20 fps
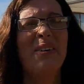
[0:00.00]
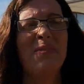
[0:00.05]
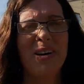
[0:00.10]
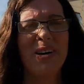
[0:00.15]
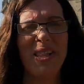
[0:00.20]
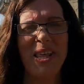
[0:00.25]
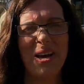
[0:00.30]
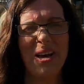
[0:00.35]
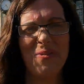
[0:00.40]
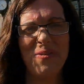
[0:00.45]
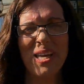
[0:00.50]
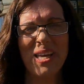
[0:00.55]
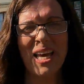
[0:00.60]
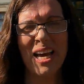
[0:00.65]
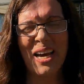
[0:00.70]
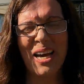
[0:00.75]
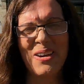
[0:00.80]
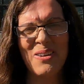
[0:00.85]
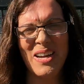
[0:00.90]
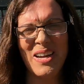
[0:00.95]
But there we
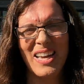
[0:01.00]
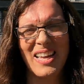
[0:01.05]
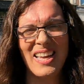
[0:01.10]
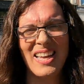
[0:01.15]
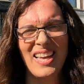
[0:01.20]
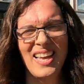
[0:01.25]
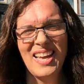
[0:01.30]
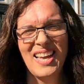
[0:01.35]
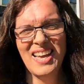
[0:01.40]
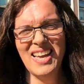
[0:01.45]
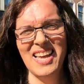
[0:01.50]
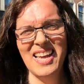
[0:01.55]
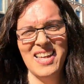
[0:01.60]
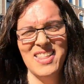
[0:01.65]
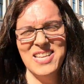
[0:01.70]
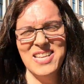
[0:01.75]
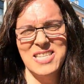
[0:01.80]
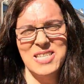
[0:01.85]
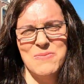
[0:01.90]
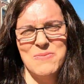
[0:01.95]
go.
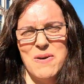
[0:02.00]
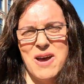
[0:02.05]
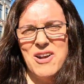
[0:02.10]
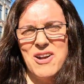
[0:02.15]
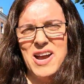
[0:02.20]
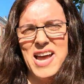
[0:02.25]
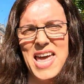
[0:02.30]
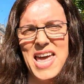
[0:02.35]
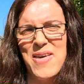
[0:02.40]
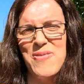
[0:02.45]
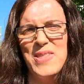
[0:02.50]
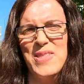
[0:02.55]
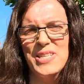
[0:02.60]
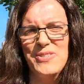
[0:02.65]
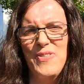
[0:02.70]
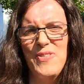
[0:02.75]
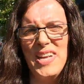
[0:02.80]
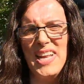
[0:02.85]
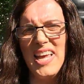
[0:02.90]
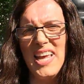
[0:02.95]
This is where I end
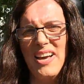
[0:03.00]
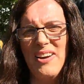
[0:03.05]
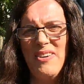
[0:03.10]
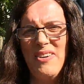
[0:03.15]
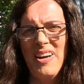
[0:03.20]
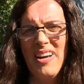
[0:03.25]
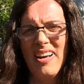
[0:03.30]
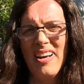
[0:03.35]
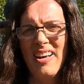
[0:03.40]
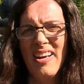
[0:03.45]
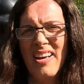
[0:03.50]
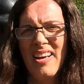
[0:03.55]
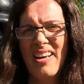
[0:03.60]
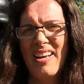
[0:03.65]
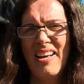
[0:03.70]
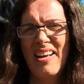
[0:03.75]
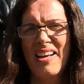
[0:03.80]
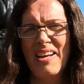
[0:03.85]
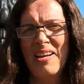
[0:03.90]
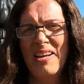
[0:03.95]
this video.
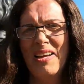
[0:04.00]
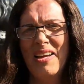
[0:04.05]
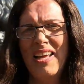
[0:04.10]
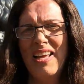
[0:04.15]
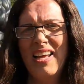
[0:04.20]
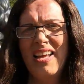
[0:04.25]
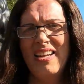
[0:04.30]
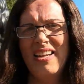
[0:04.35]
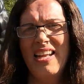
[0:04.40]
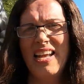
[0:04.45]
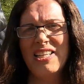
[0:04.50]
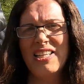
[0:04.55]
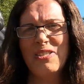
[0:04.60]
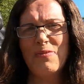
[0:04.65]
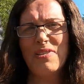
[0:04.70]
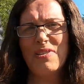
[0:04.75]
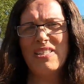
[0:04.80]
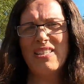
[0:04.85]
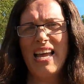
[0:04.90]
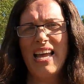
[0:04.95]
Next
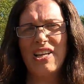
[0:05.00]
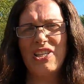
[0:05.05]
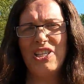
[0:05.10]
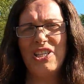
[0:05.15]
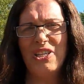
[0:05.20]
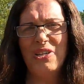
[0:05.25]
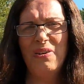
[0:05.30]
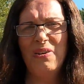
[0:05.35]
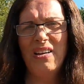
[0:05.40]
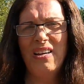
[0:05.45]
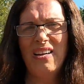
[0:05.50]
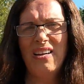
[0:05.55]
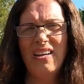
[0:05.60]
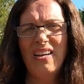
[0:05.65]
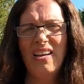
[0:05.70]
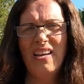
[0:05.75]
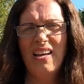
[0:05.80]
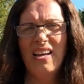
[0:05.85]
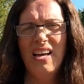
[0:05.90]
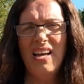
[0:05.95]
to a statue
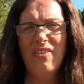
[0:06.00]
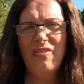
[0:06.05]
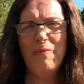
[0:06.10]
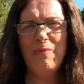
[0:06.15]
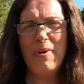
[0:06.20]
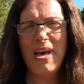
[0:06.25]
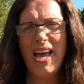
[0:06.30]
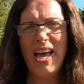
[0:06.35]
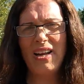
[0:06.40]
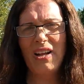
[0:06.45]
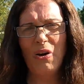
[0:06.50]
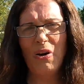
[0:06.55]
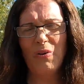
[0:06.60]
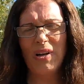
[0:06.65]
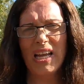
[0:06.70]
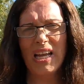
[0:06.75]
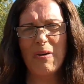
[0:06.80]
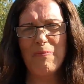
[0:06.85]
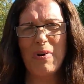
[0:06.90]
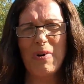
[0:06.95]
of a man
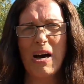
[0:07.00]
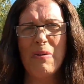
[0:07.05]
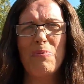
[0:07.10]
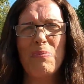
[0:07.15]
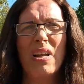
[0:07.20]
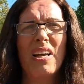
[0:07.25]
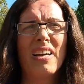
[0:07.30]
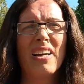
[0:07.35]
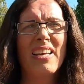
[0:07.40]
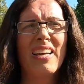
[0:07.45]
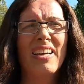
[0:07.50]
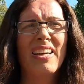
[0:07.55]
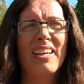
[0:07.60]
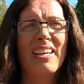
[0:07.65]
holding a butt plug.